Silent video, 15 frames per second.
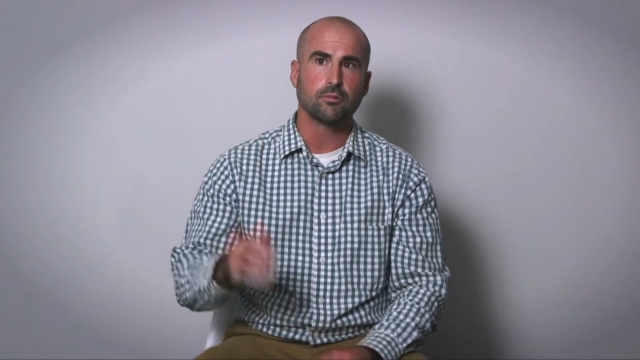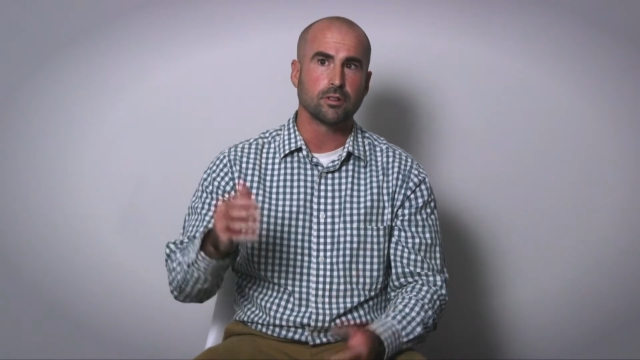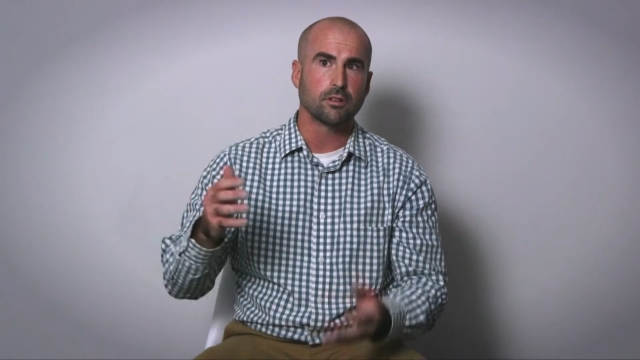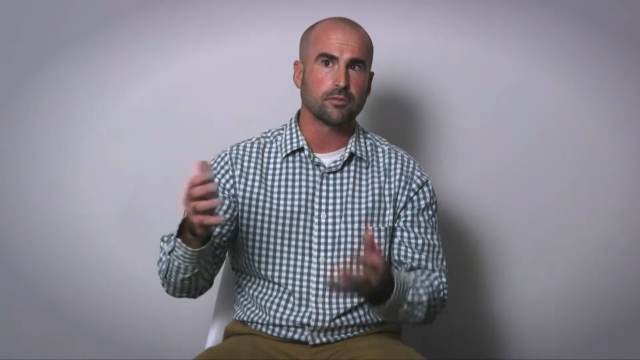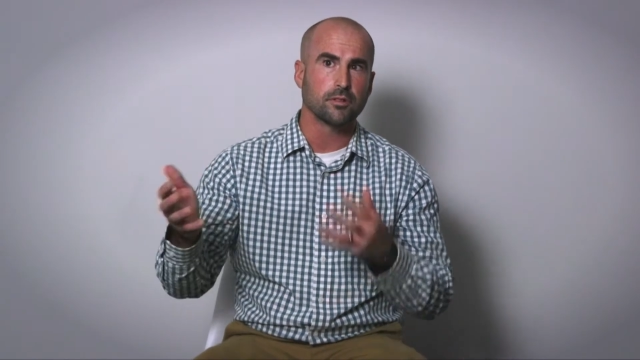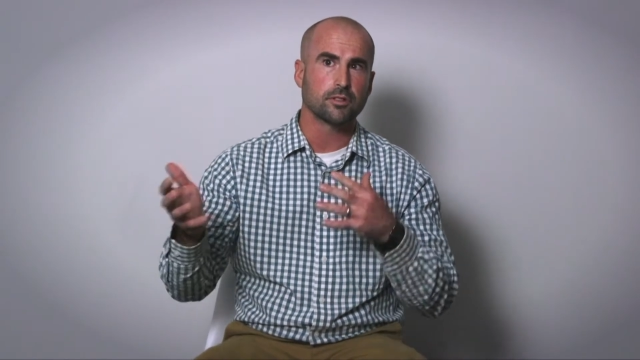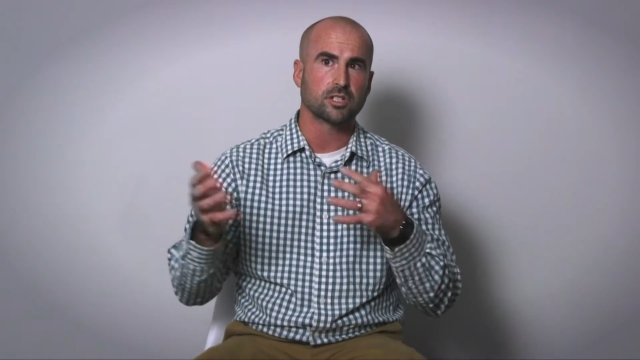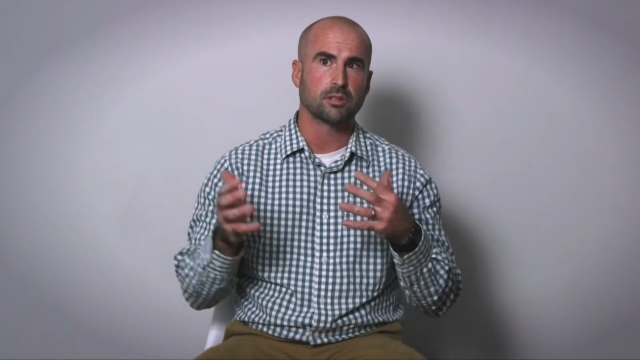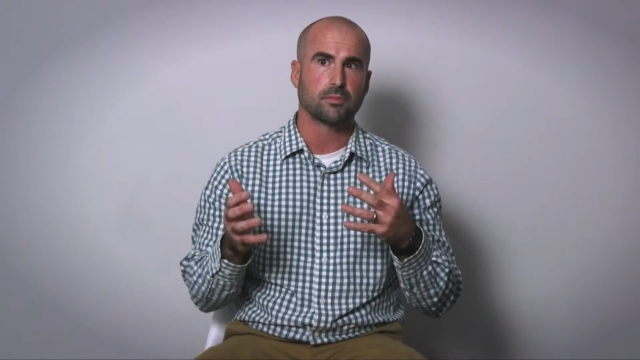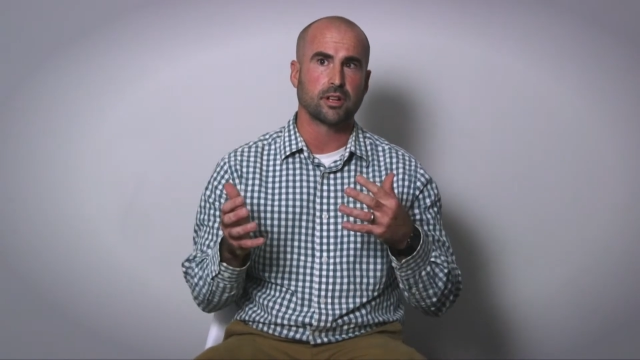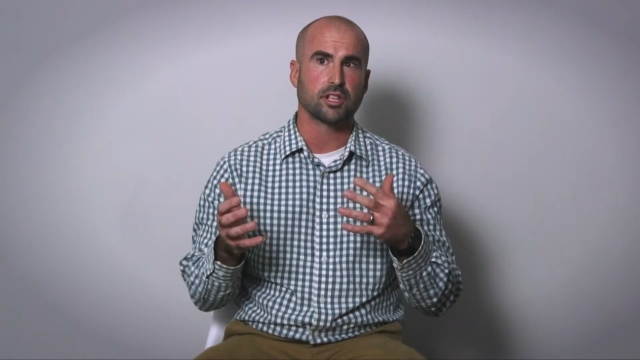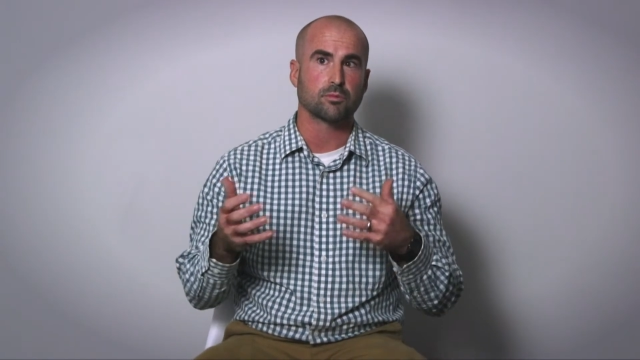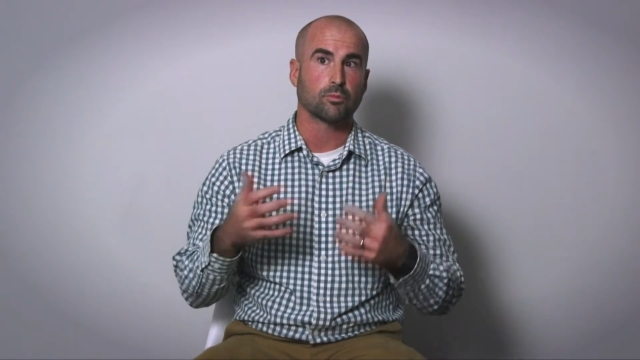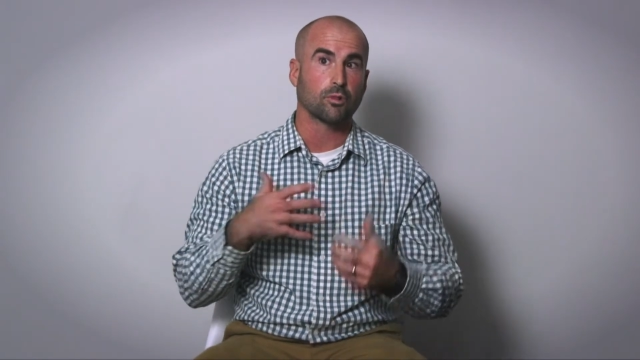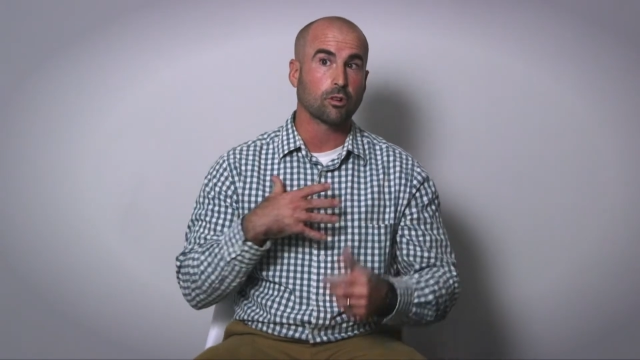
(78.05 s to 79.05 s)
interview somebody
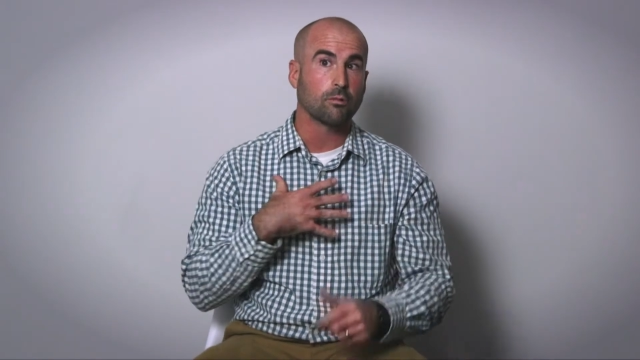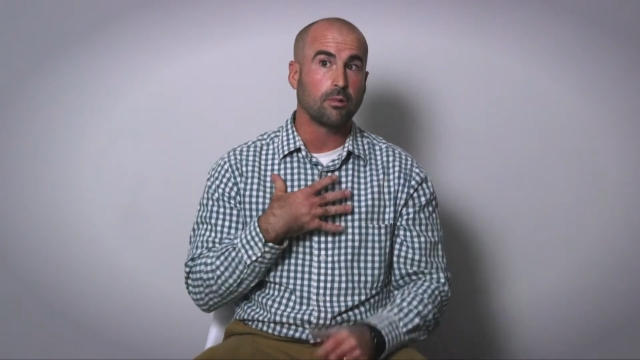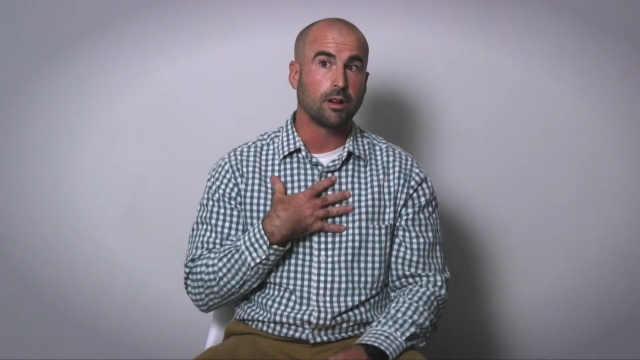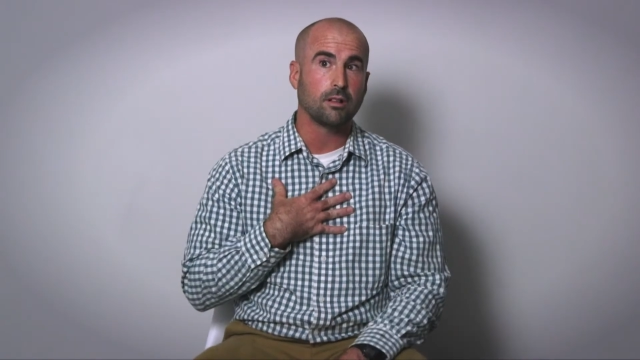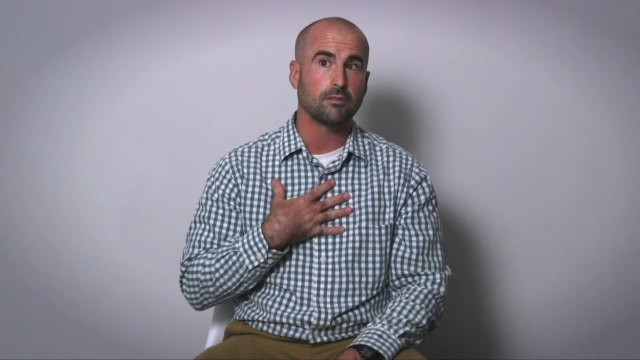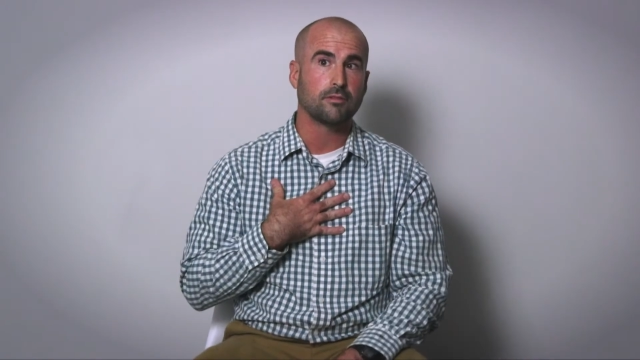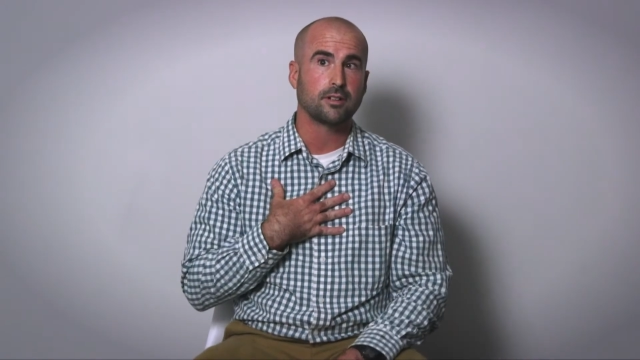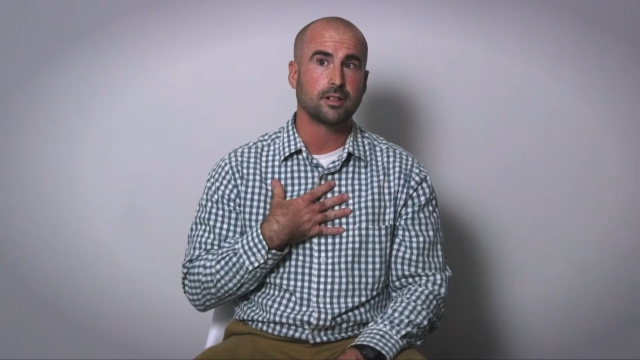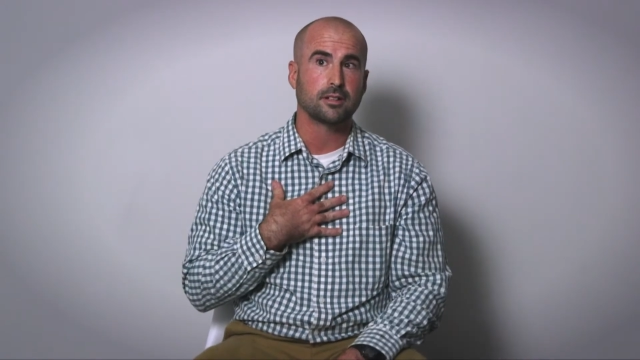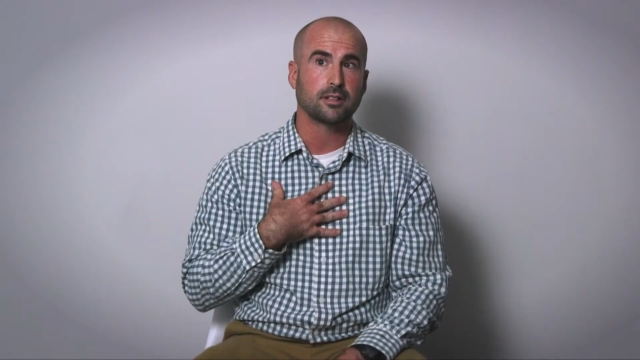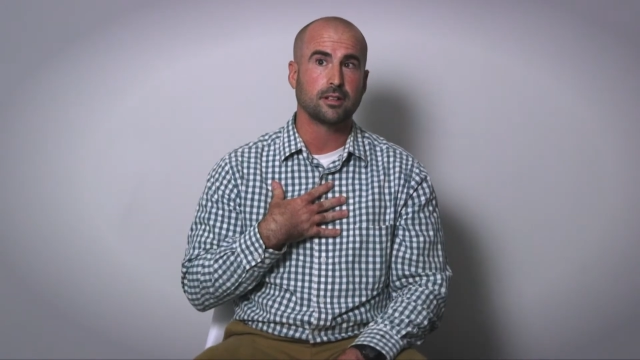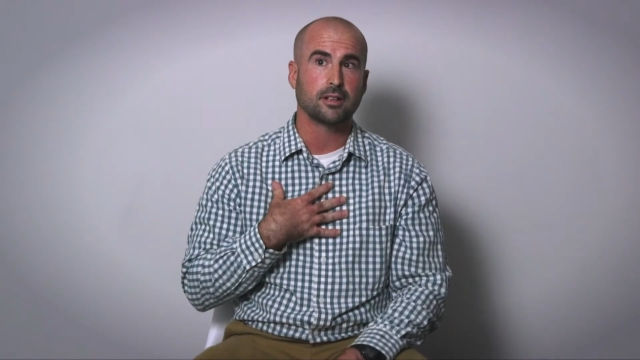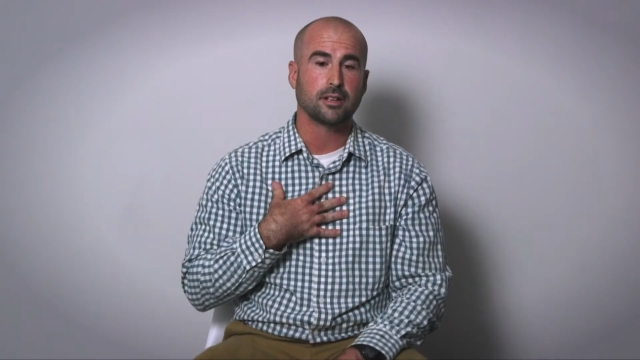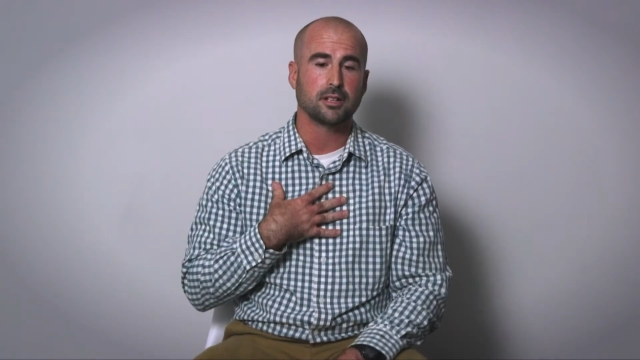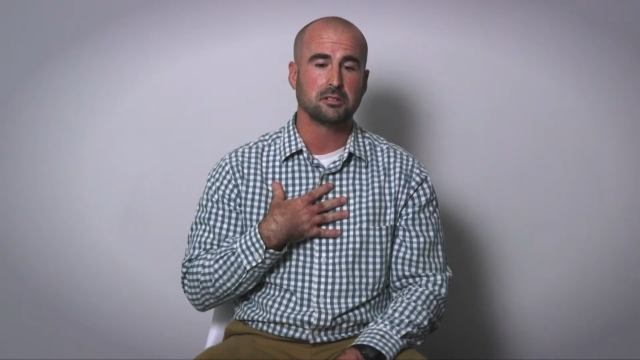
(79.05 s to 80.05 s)
that's more qualified
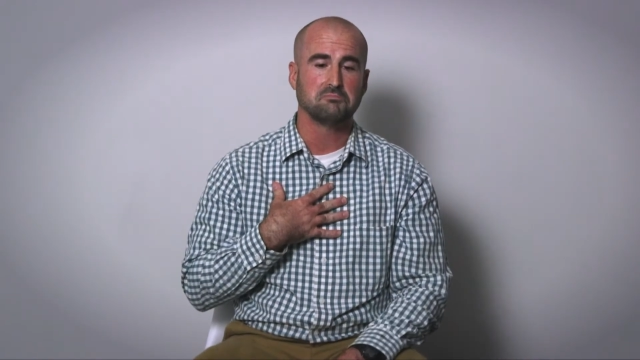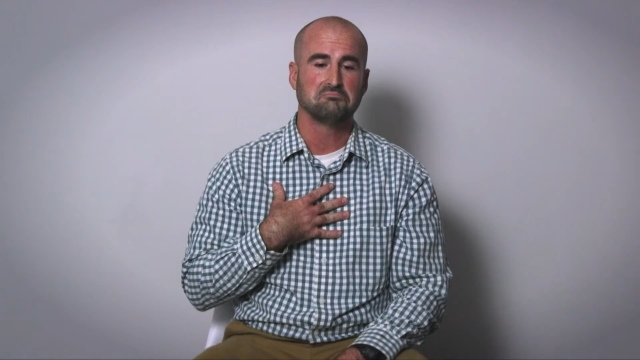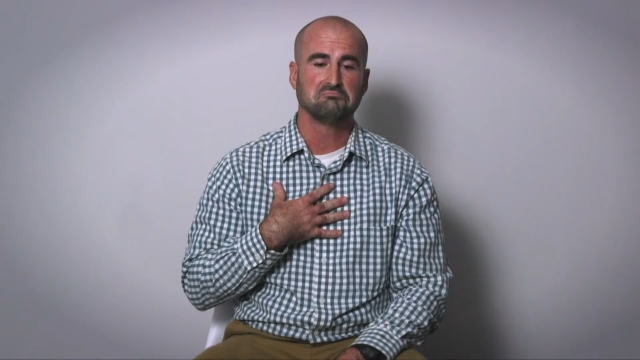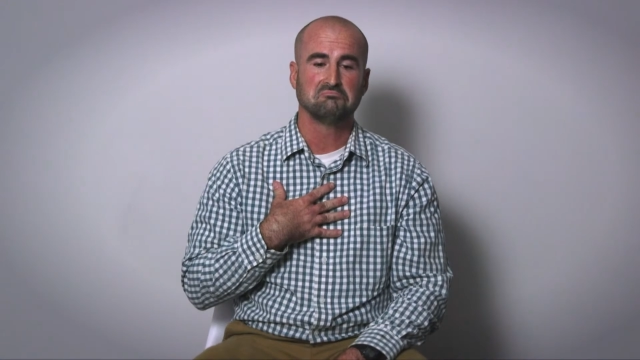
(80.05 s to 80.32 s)
than I,